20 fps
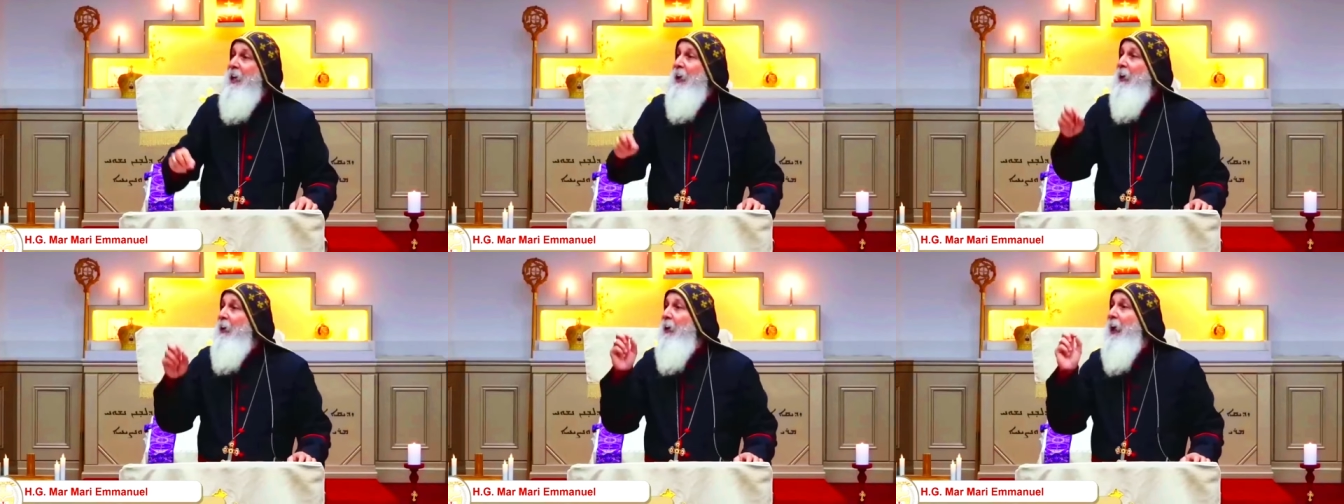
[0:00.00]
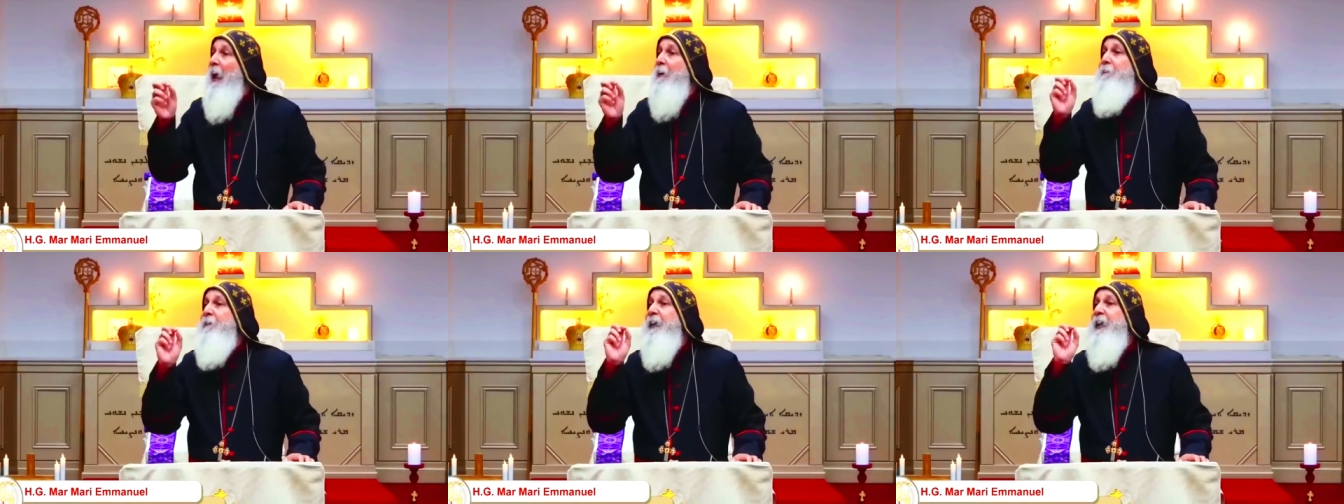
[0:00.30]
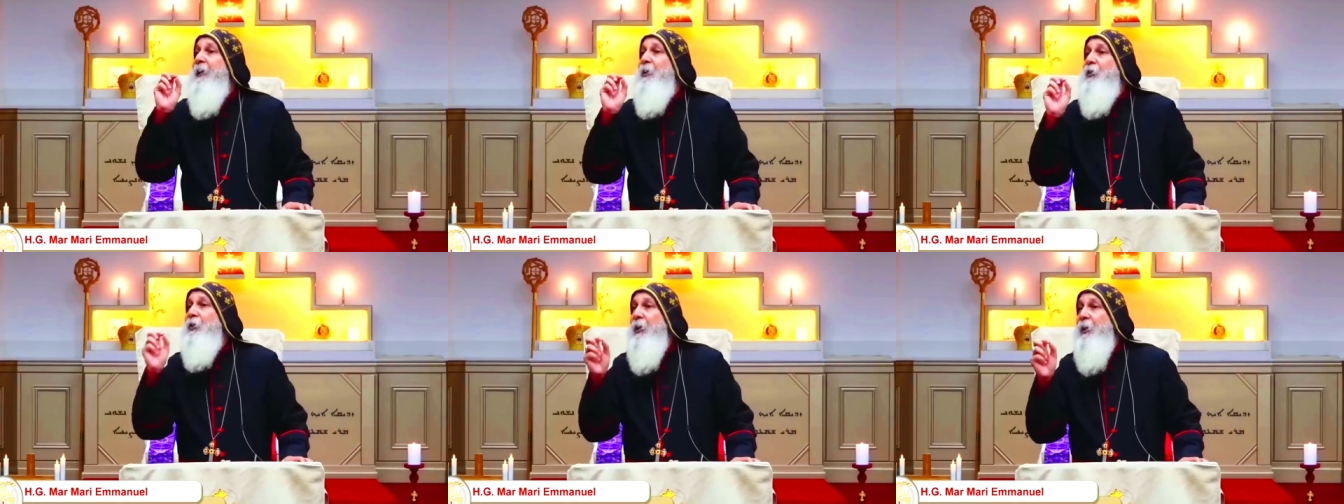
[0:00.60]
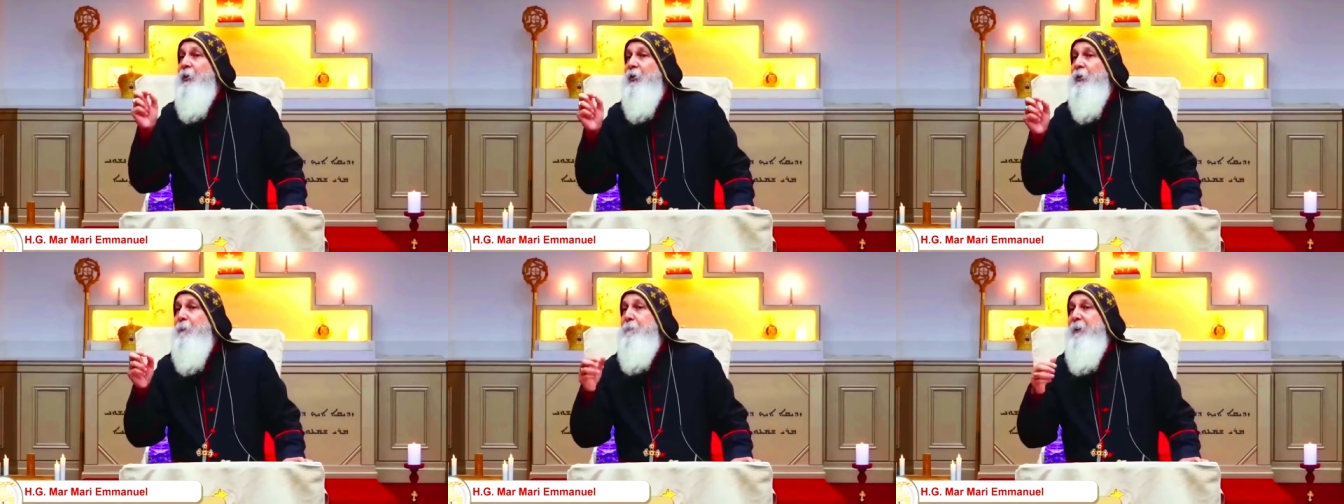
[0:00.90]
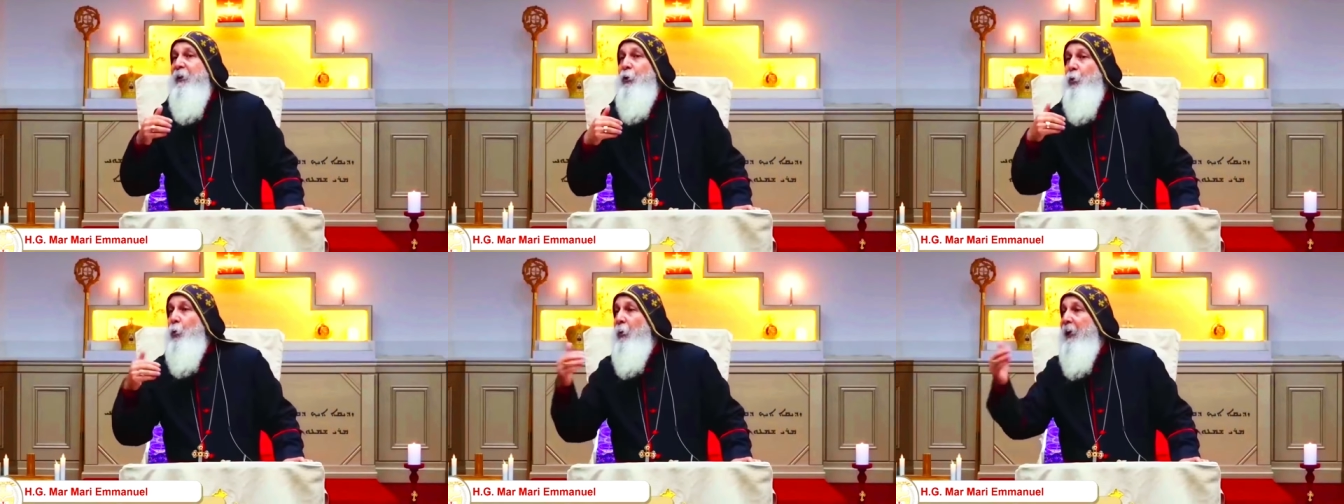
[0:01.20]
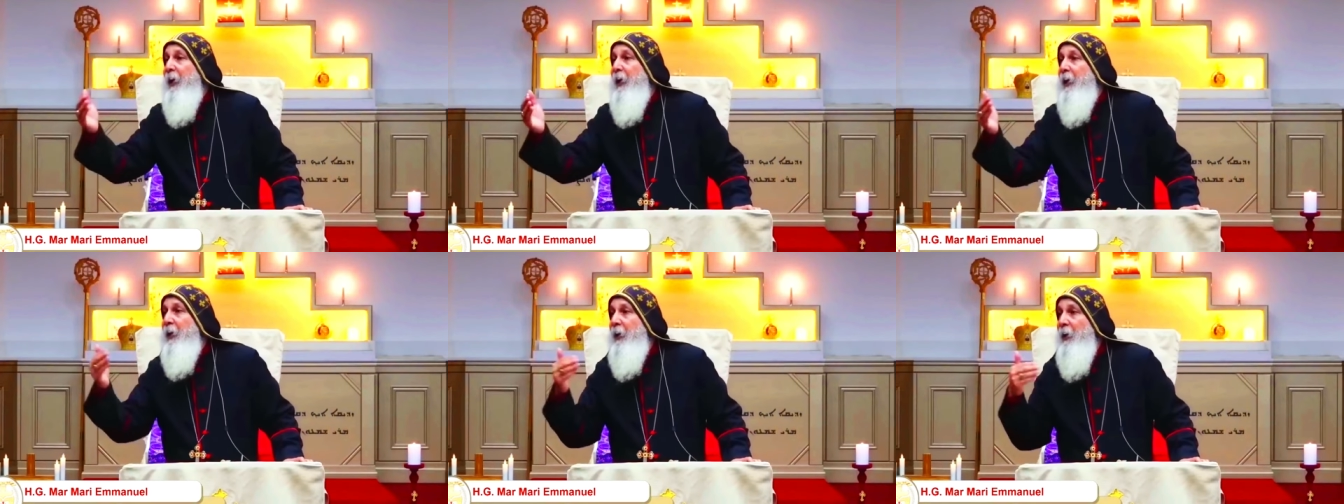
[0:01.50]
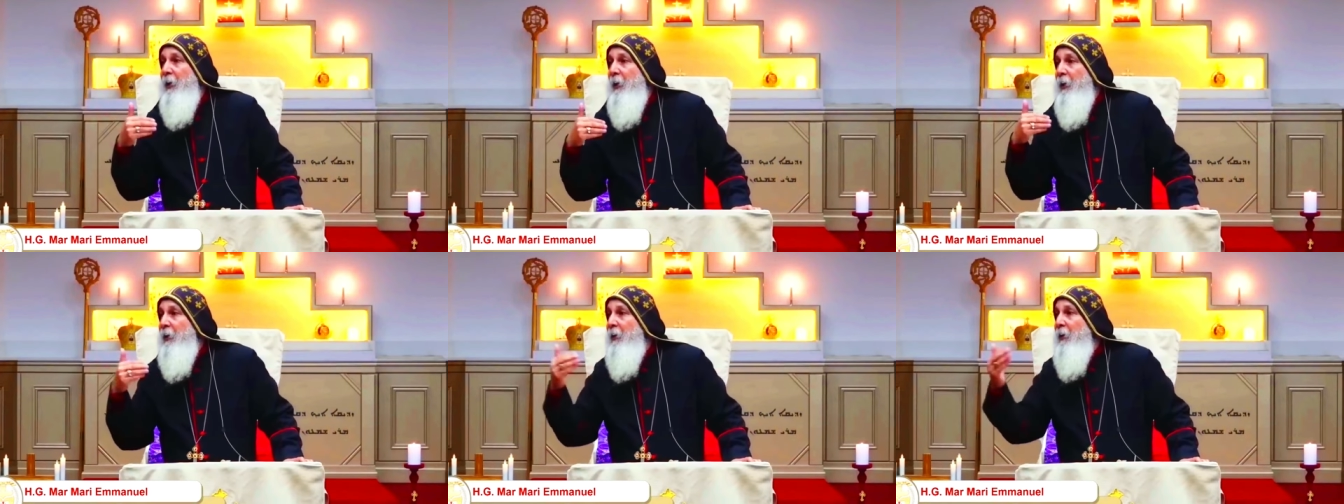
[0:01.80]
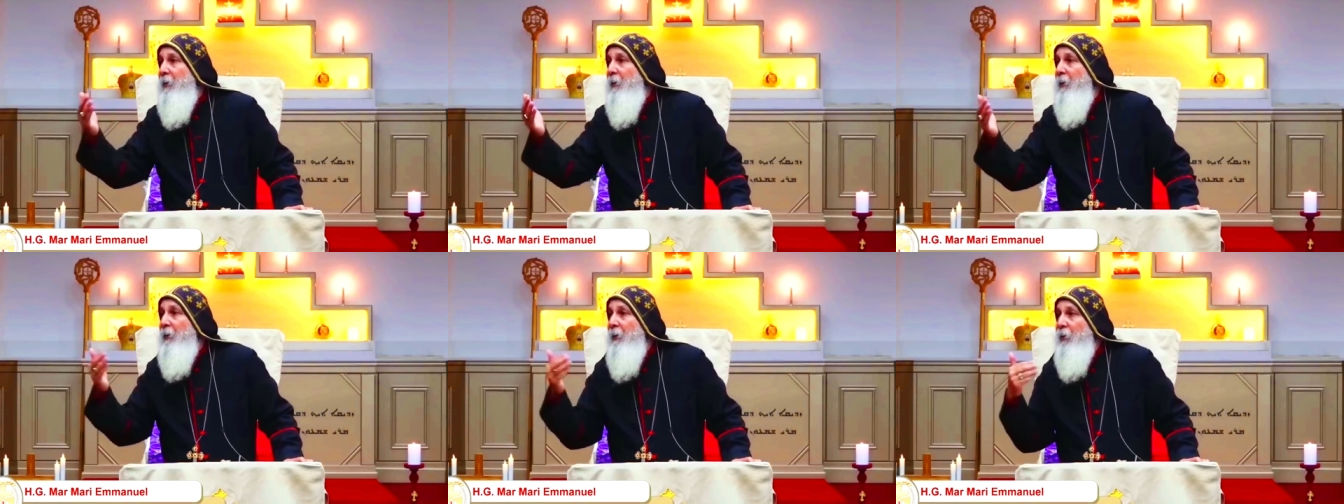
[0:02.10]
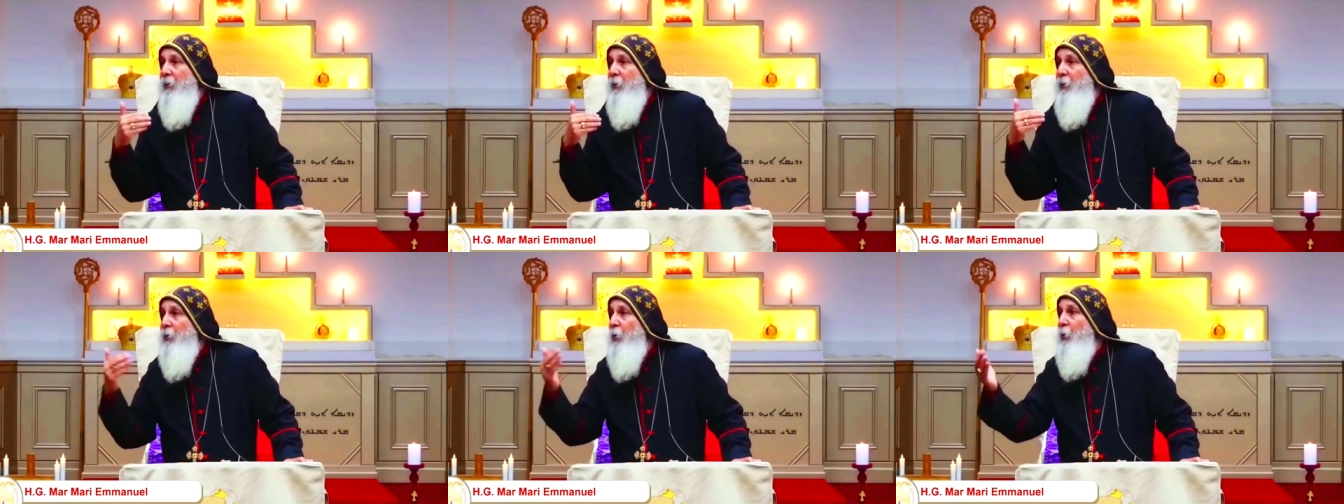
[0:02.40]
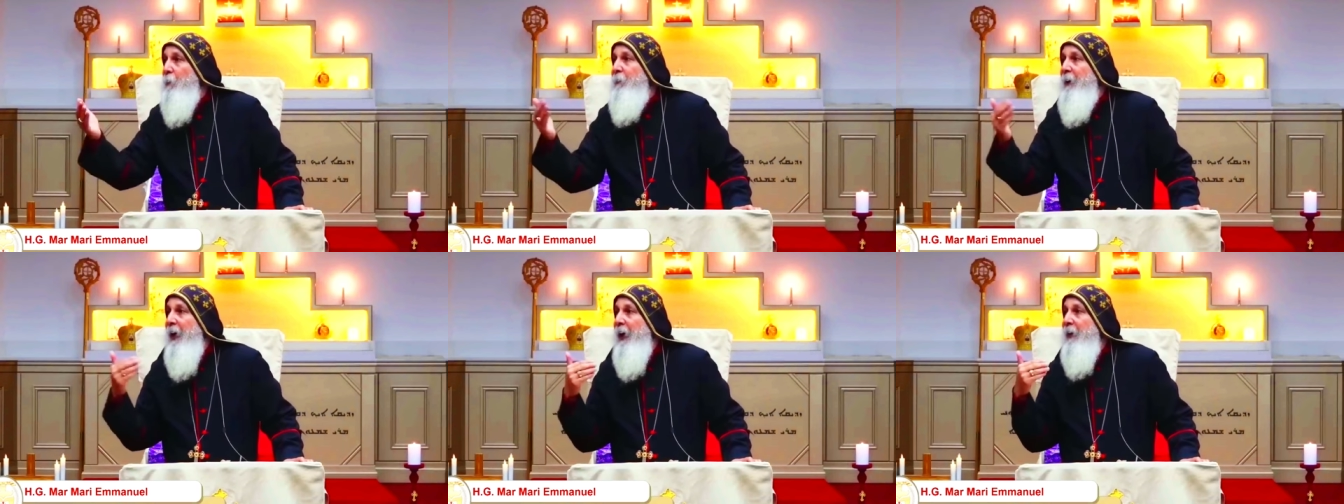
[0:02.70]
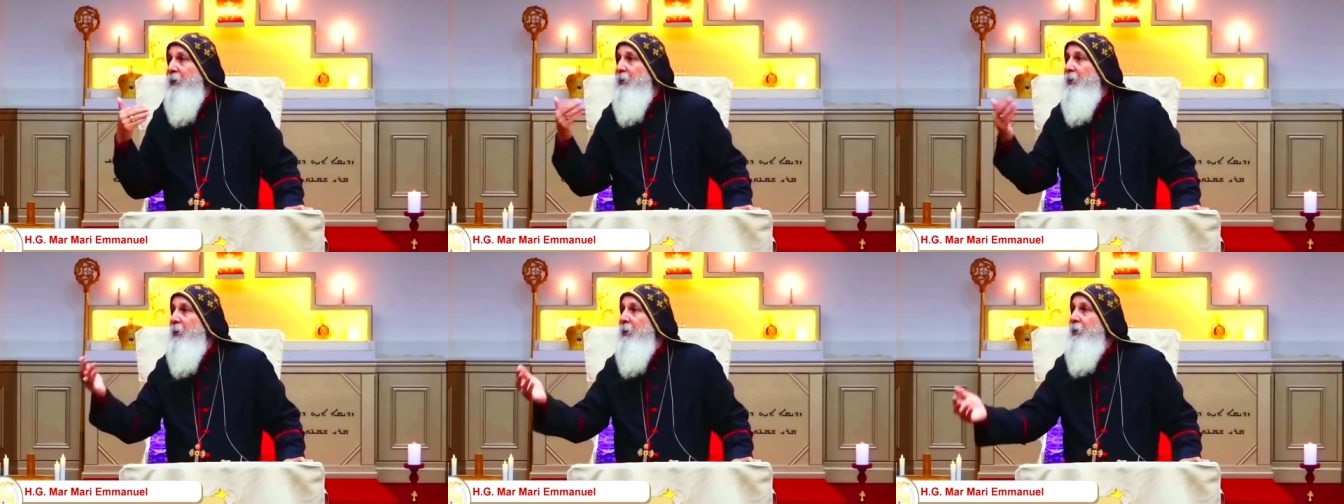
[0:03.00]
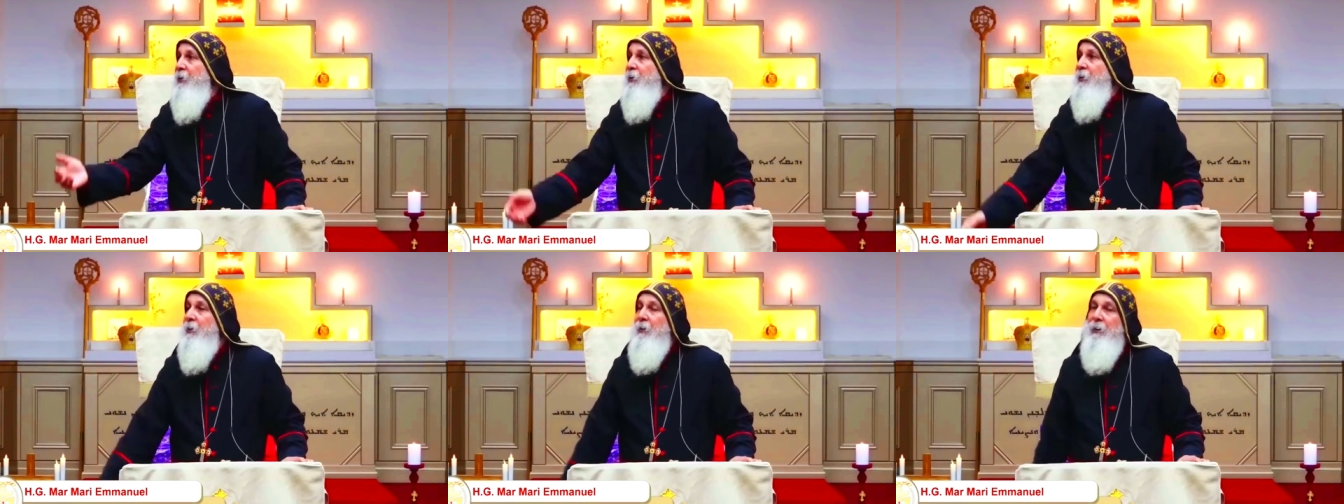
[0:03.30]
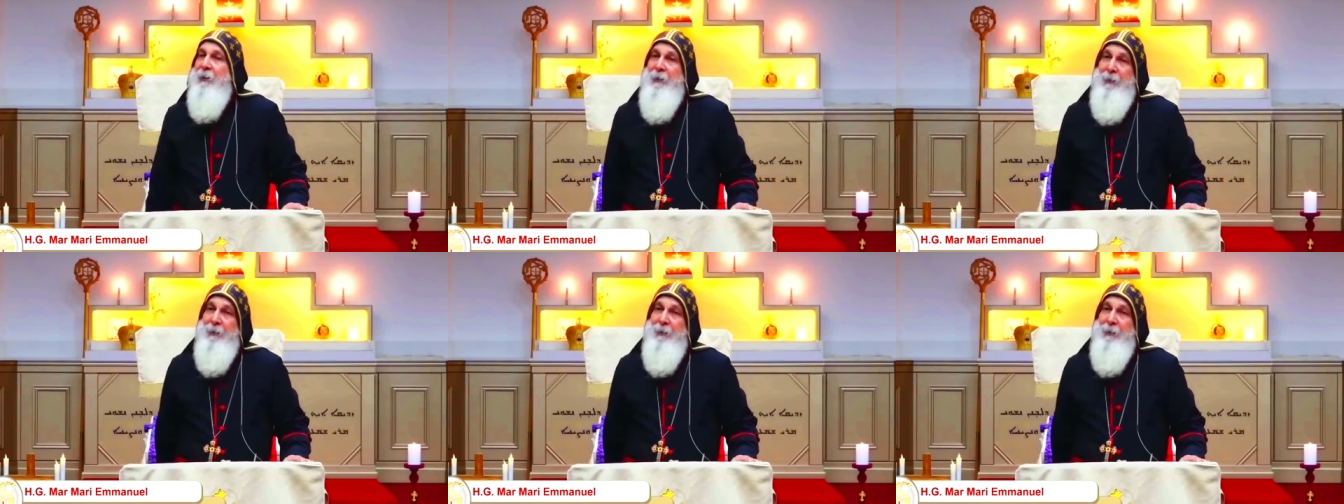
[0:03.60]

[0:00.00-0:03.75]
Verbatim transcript: Love exists between two parties.